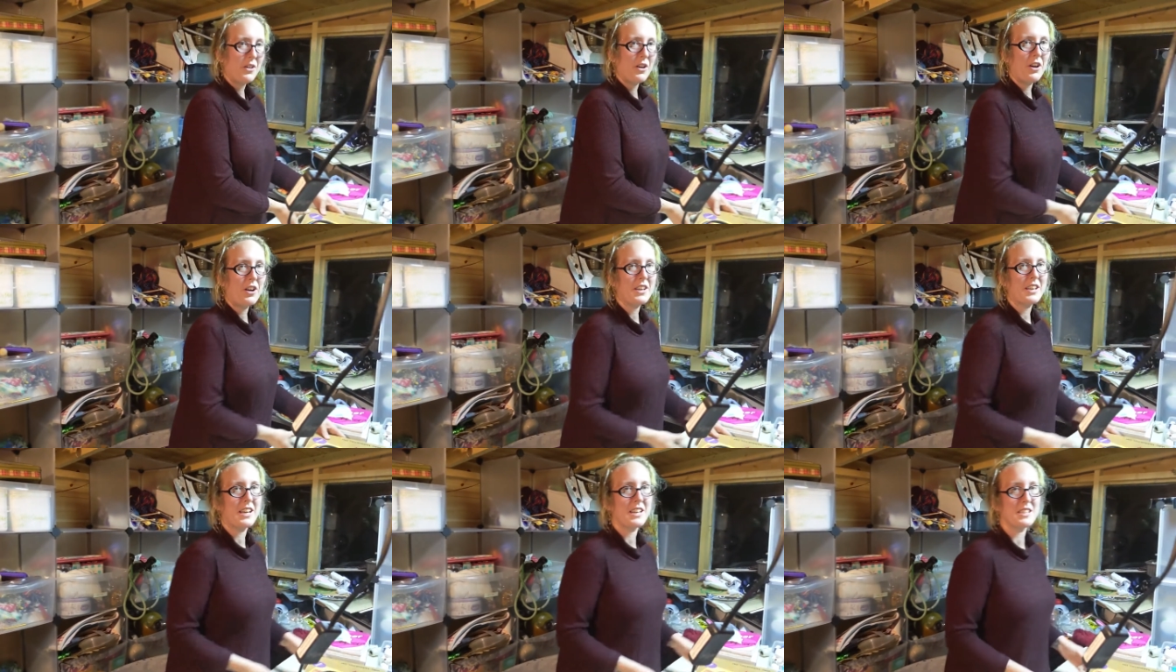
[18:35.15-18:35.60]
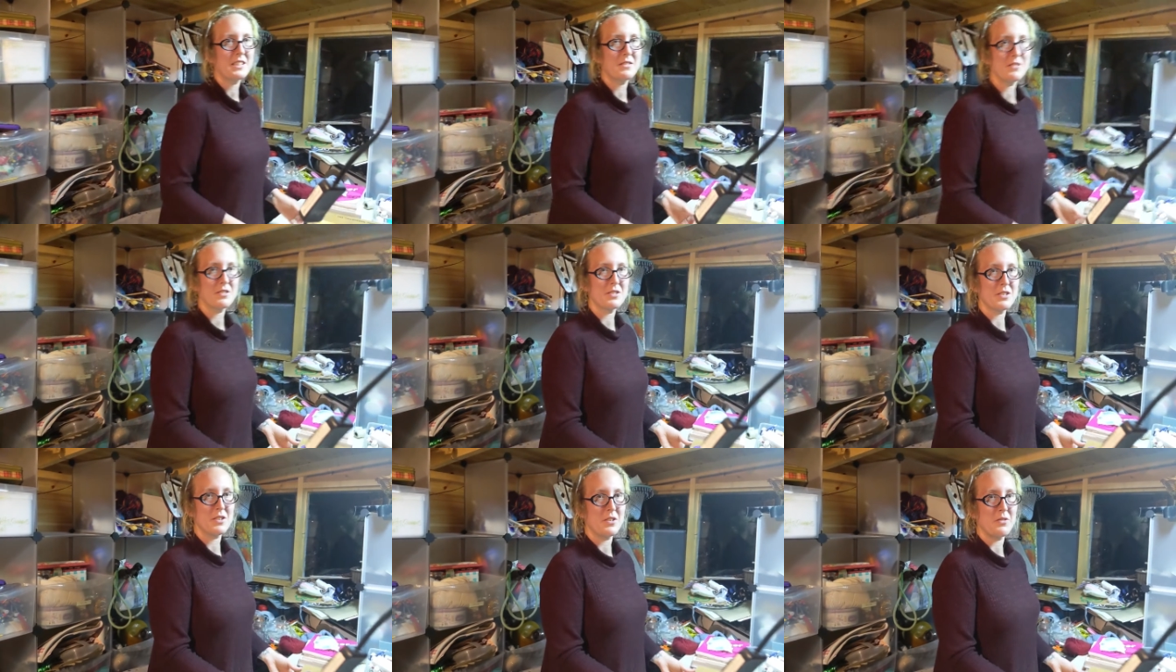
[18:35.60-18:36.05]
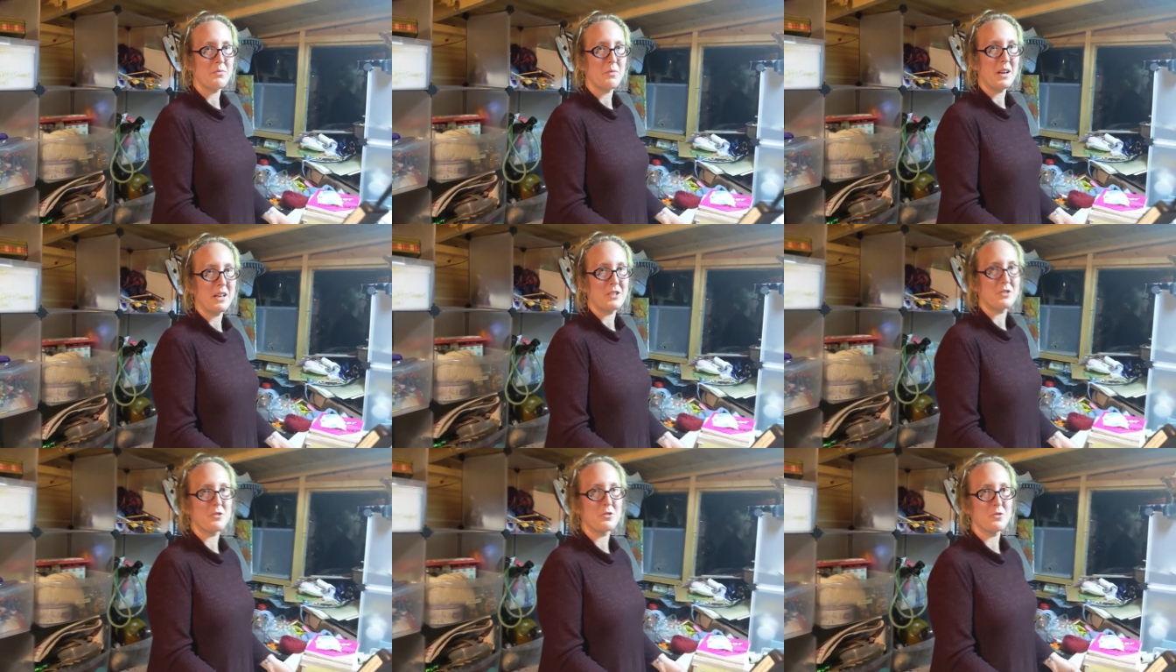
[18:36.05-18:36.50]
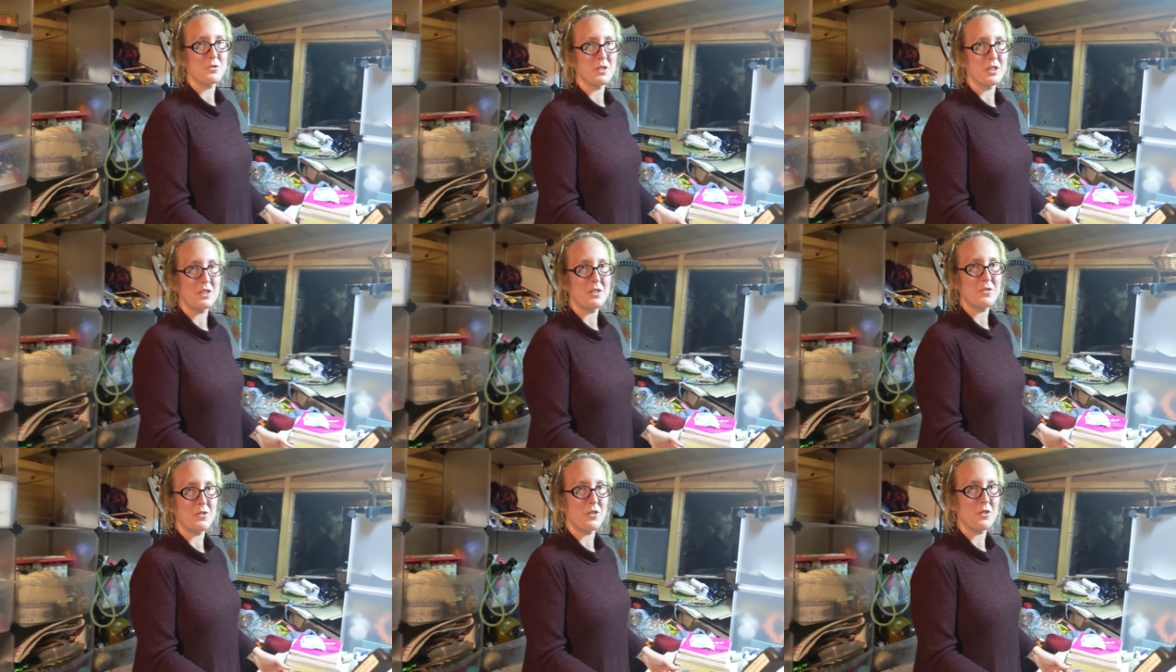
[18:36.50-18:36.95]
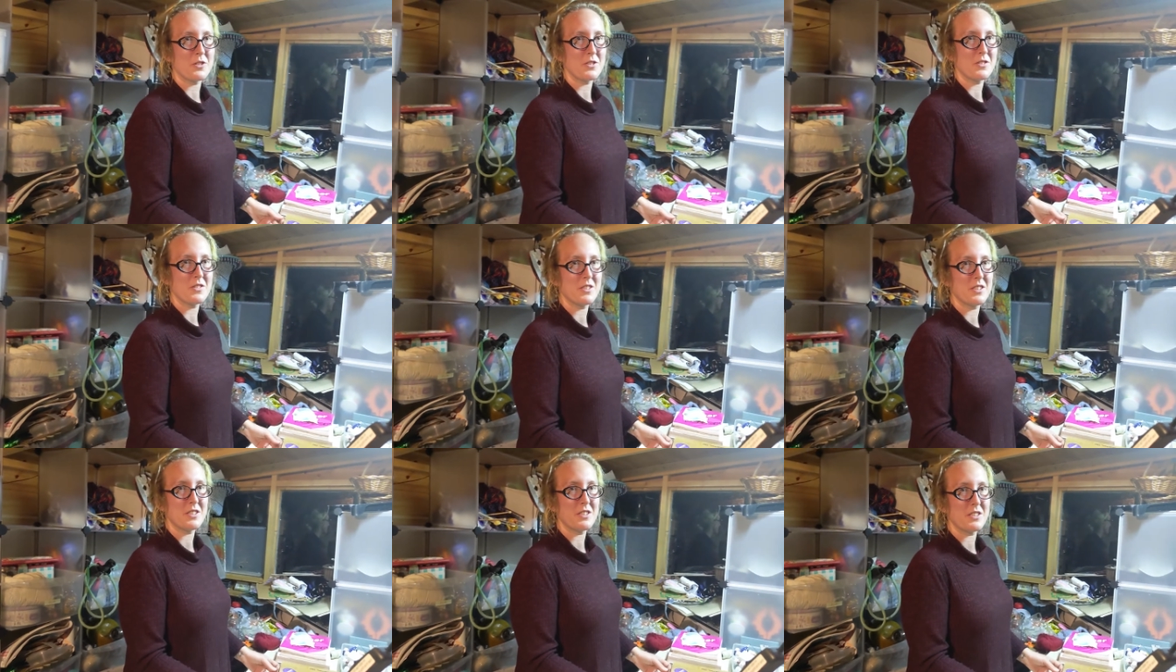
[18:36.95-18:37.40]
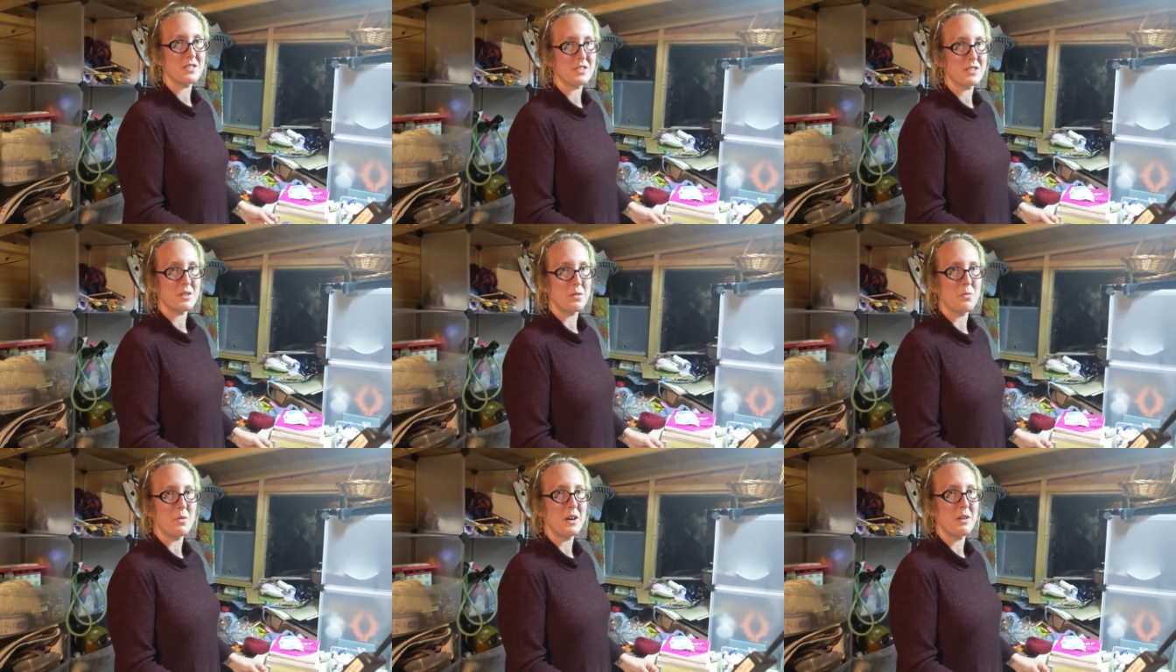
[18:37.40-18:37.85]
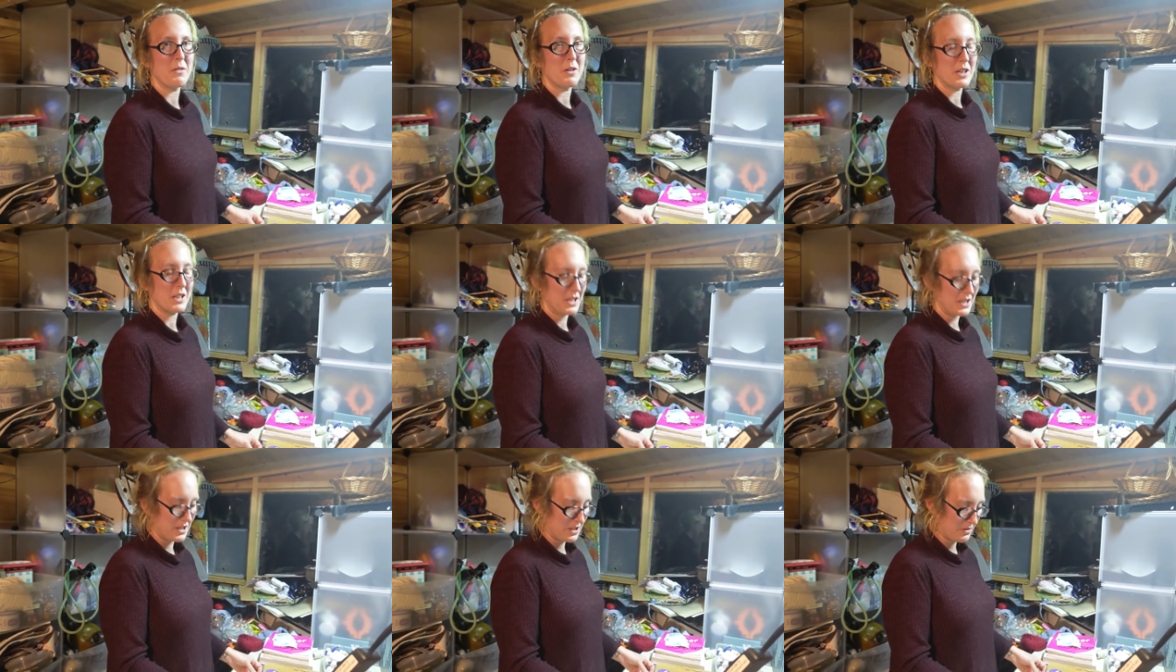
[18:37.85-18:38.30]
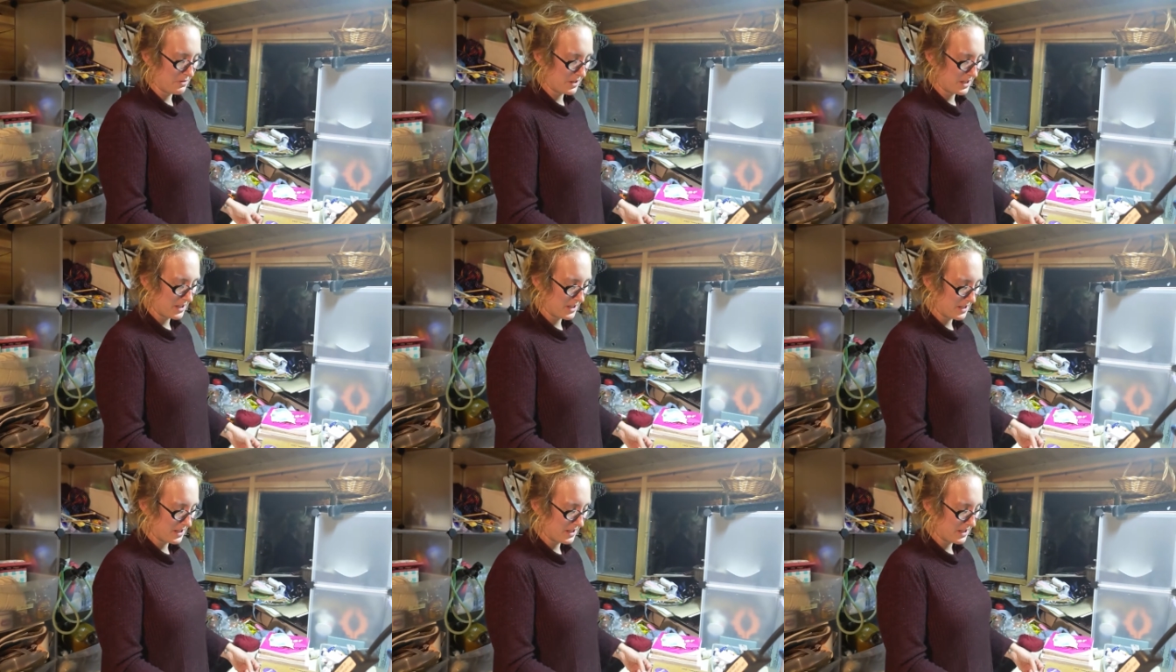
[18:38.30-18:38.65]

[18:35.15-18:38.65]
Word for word: Well, I get it because I've made sure that you've got somewhere where you can do